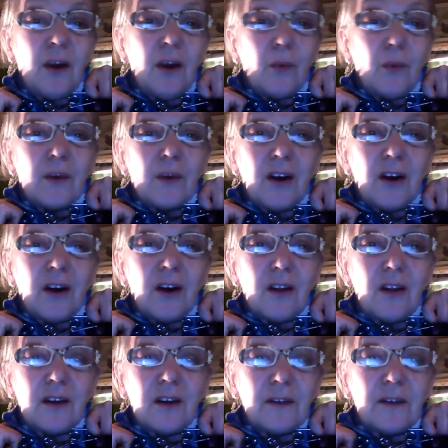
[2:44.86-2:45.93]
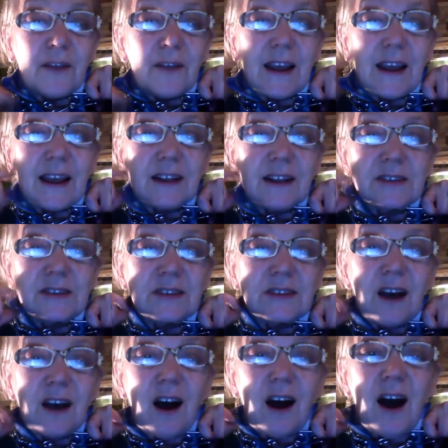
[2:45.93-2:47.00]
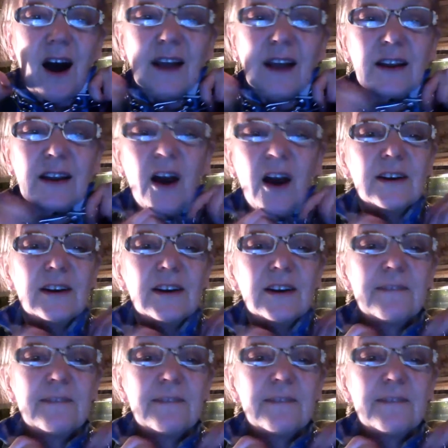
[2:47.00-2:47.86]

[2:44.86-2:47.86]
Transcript: where the collar is. I can hardly